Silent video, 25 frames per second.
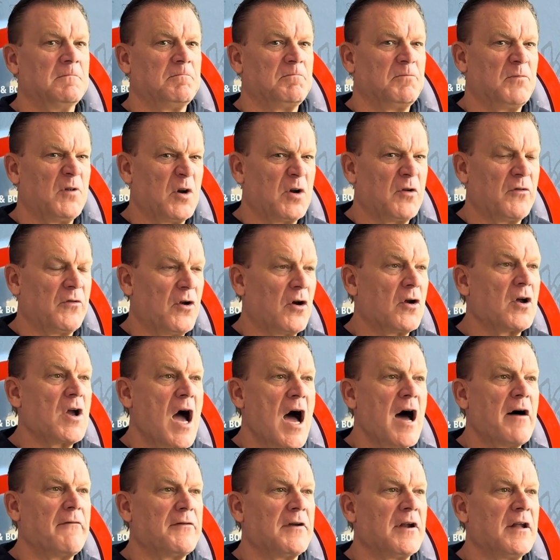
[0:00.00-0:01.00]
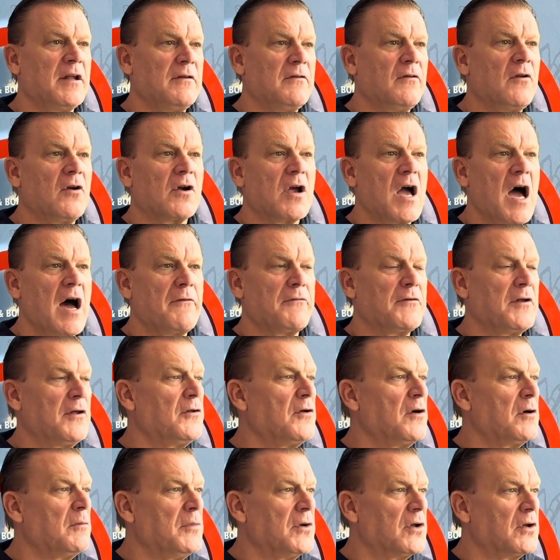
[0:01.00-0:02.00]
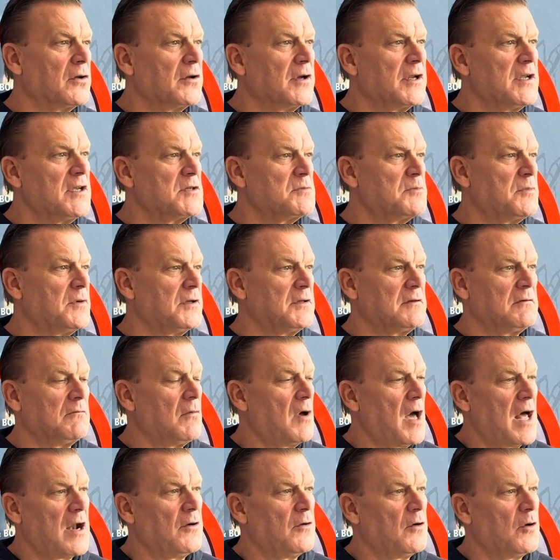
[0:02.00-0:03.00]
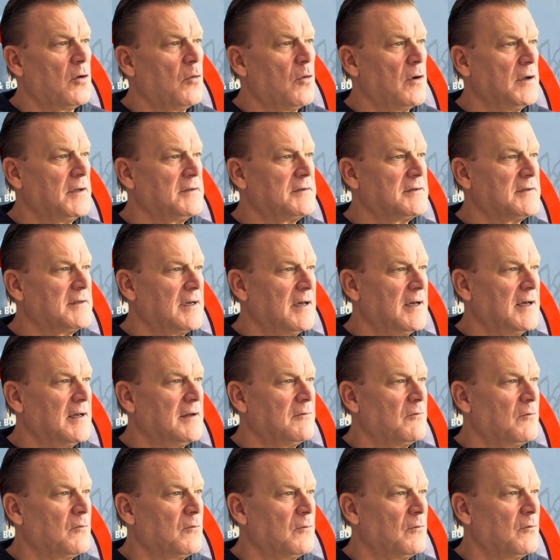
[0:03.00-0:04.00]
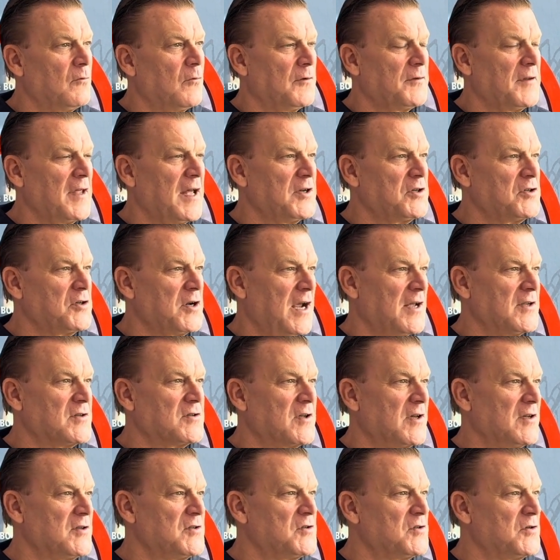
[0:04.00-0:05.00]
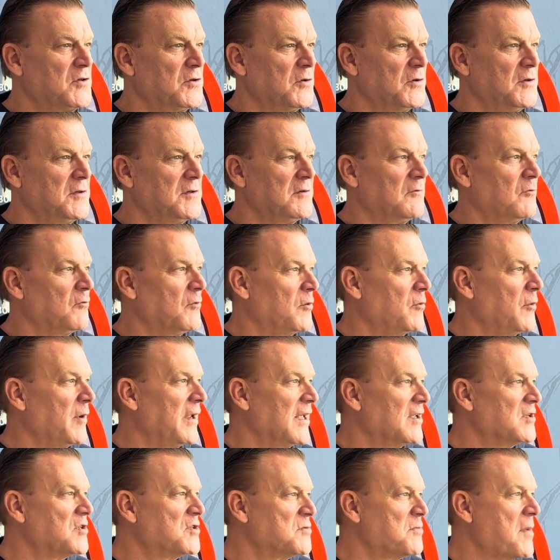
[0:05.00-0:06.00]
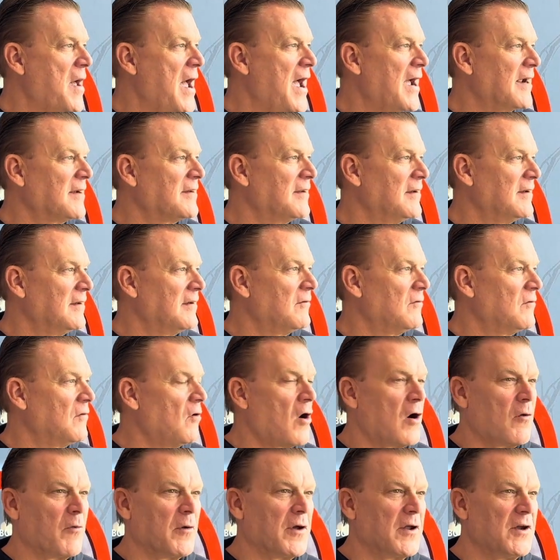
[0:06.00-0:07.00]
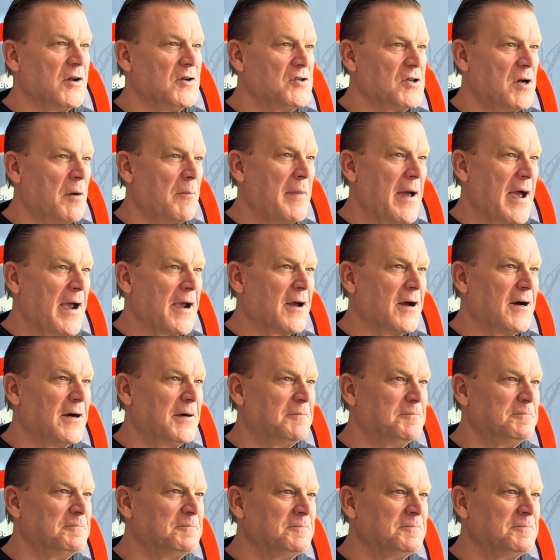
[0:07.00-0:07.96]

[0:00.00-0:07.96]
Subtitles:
they're confident. They're confident in their abilities, but I don't know what that translates to when we get smacked, and are we going to jump back up?